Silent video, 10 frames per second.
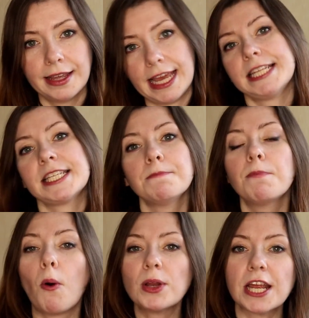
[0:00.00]
it is
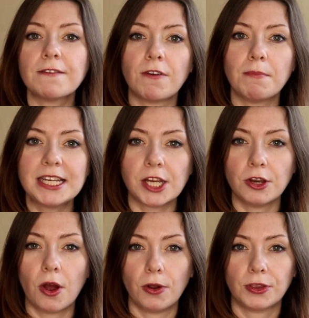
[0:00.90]
important for me to
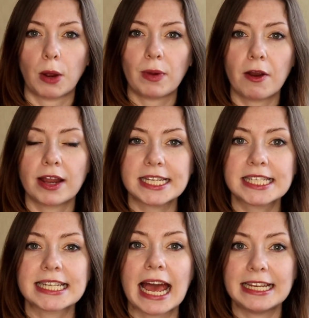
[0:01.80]
know that we are
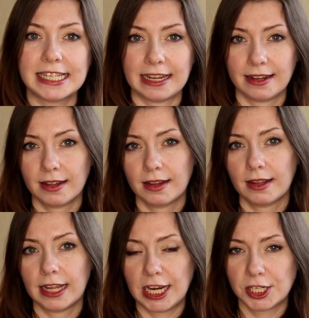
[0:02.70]
understanding
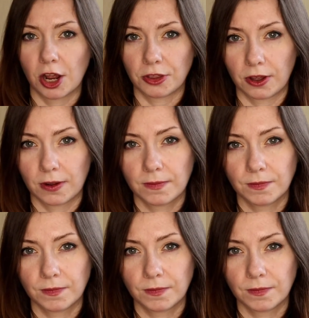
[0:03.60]
each other.